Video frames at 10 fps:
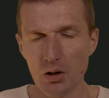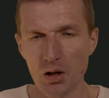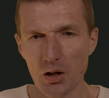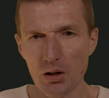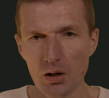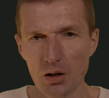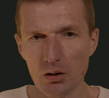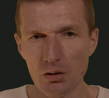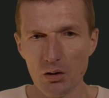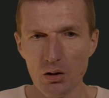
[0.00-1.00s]
and
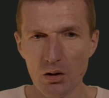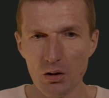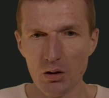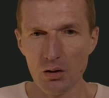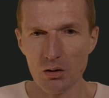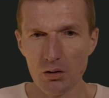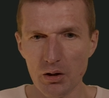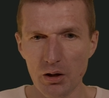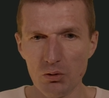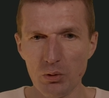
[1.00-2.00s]
then
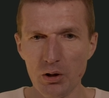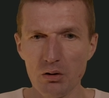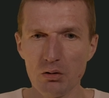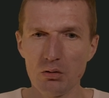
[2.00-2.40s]
gateway.